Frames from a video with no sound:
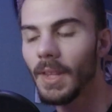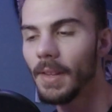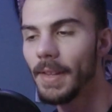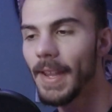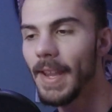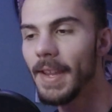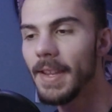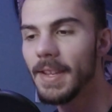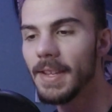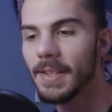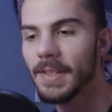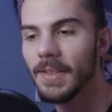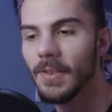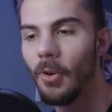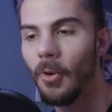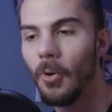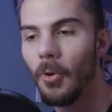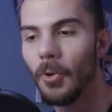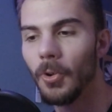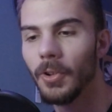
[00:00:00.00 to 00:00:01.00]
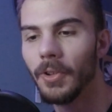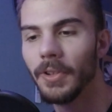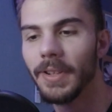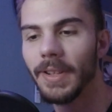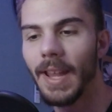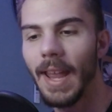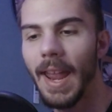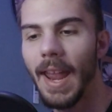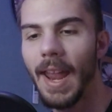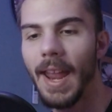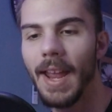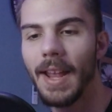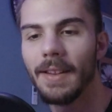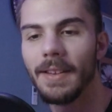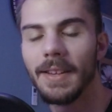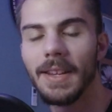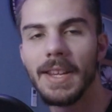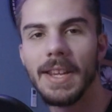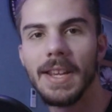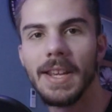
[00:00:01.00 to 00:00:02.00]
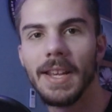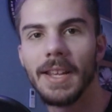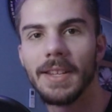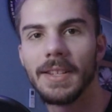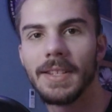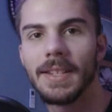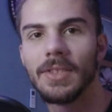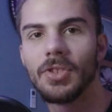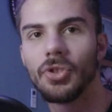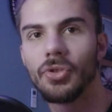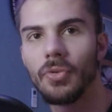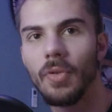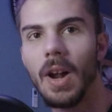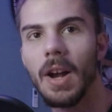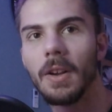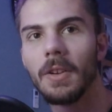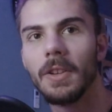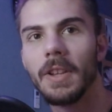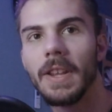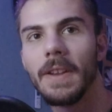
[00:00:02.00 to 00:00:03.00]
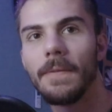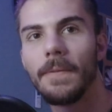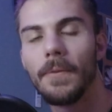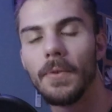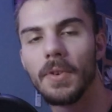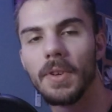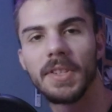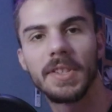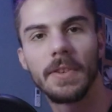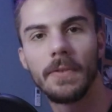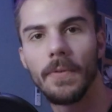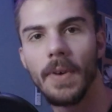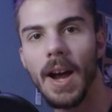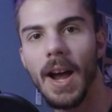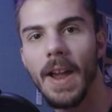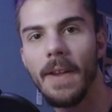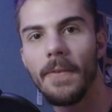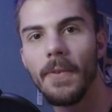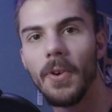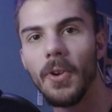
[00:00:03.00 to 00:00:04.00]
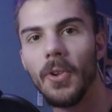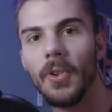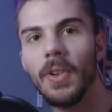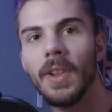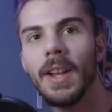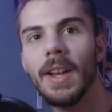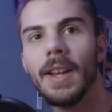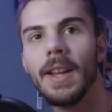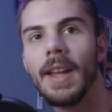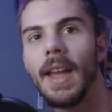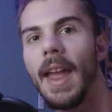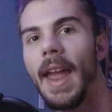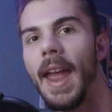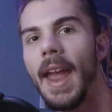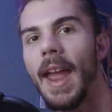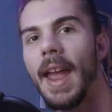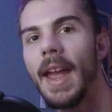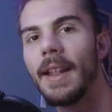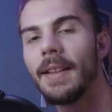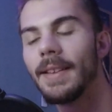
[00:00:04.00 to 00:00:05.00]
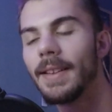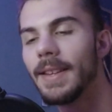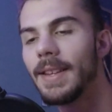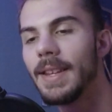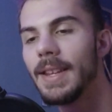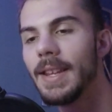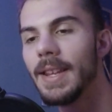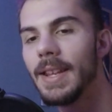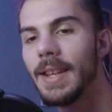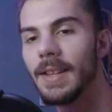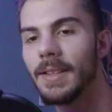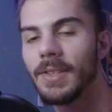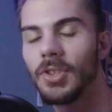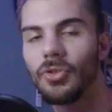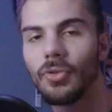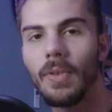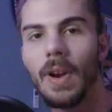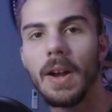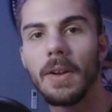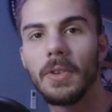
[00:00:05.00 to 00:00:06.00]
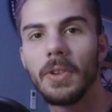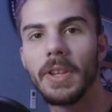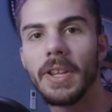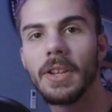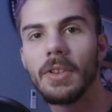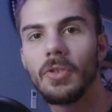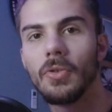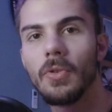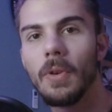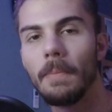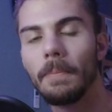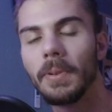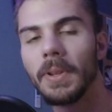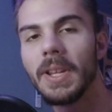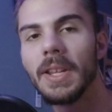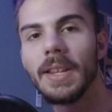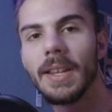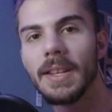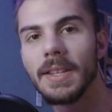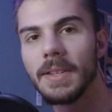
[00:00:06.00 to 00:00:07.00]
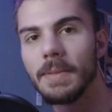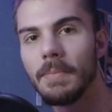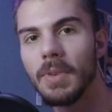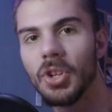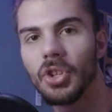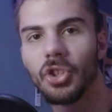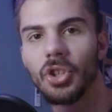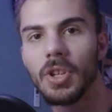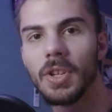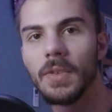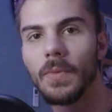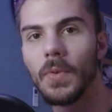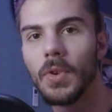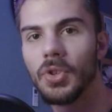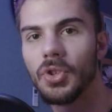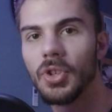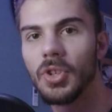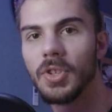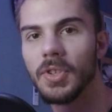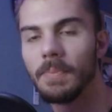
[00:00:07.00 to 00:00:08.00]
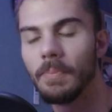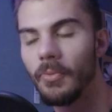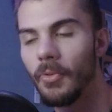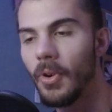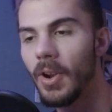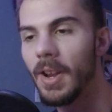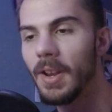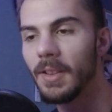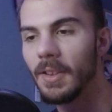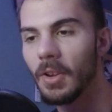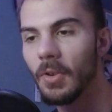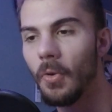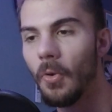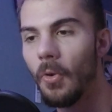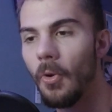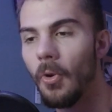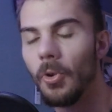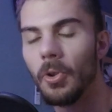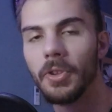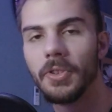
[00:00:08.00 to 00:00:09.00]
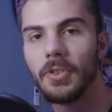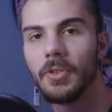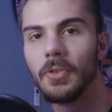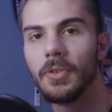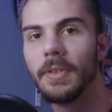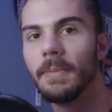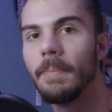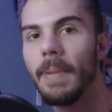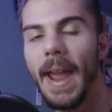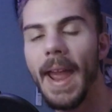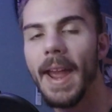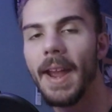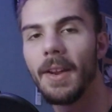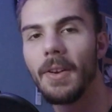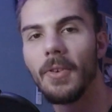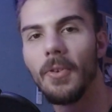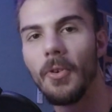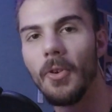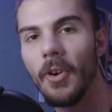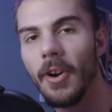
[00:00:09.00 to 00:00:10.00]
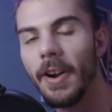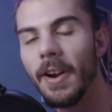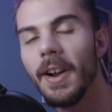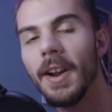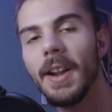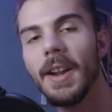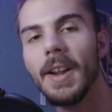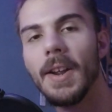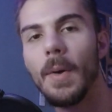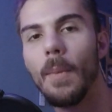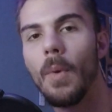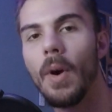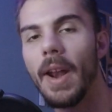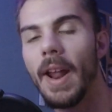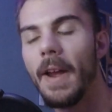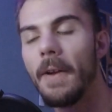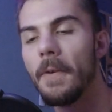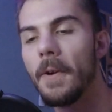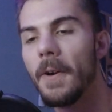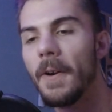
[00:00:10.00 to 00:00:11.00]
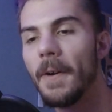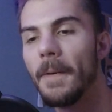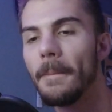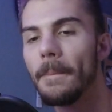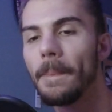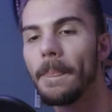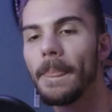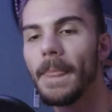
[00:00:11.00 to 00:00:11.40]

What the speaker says: take his gold, and he is struggling for survival and he is struggling to complete his mission, which is bring the gold to the bank or whatever.